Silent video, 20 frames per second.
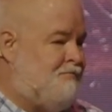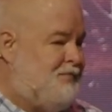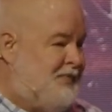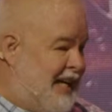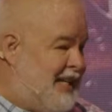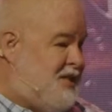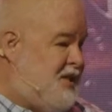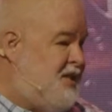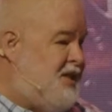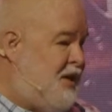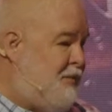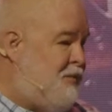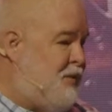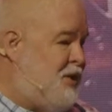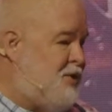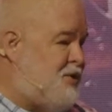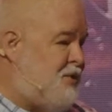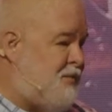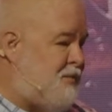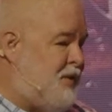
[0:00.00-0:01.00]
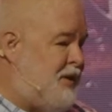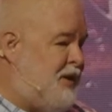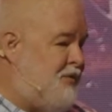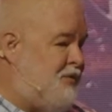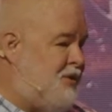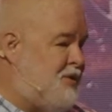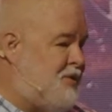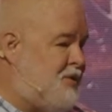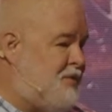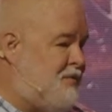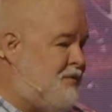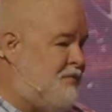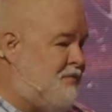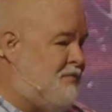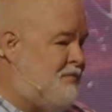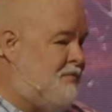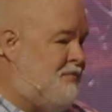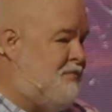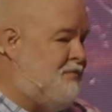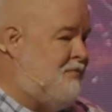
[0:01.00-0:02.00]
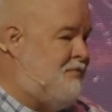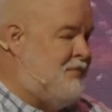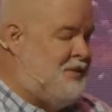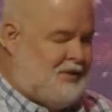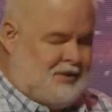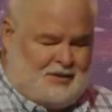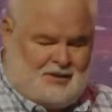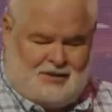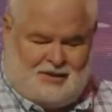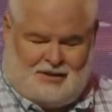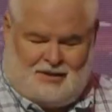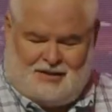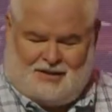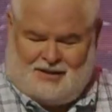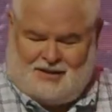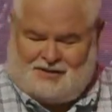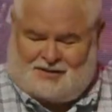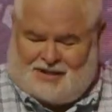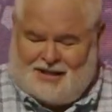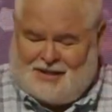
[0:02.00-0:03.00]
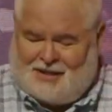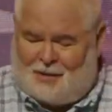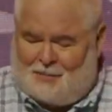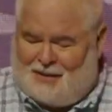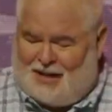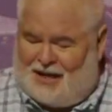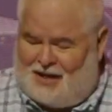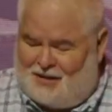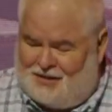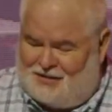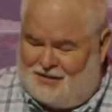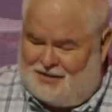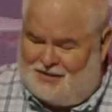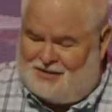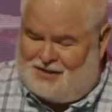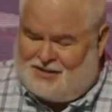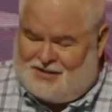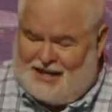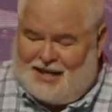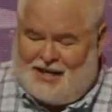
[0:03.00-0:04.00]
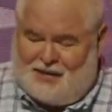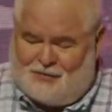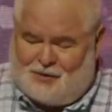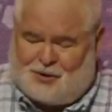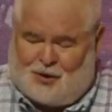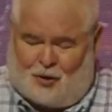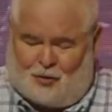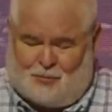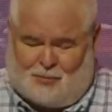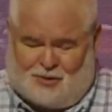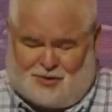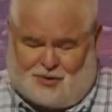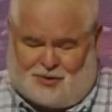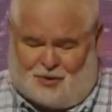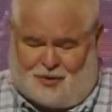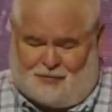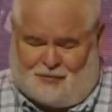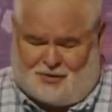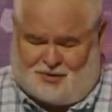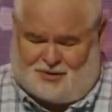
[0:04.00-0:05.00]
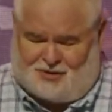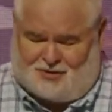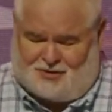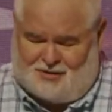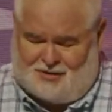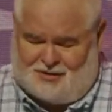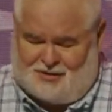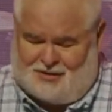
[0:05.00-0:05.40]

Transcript: That's the definition of forgiveness. Think about the Day of Atonement service.